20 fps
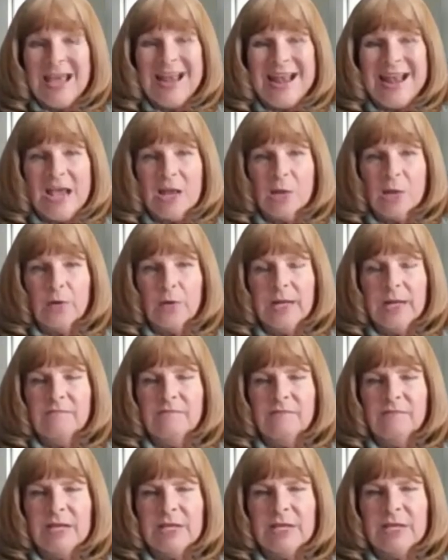an equity
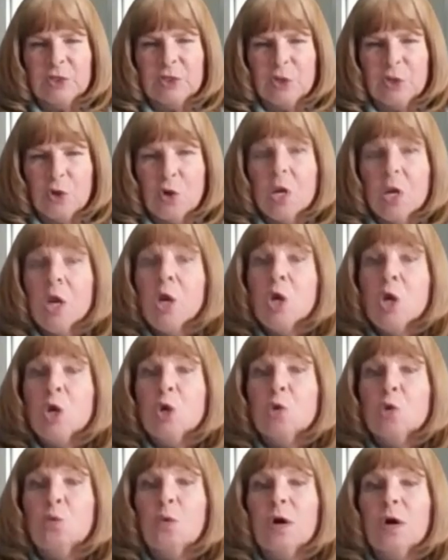investor
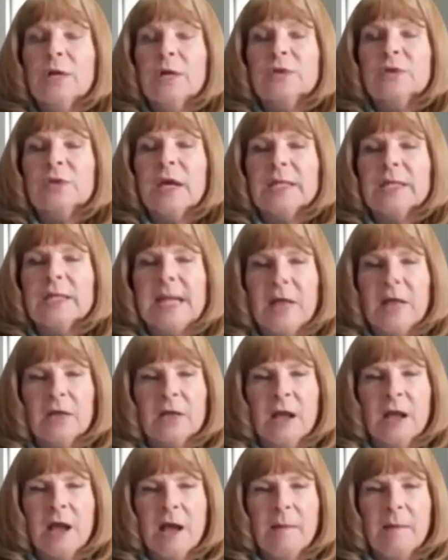who wants a
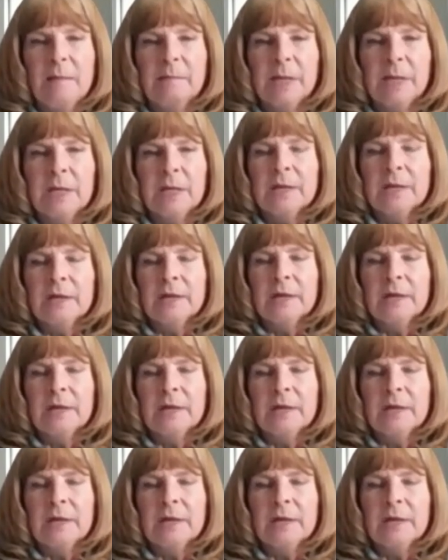telecom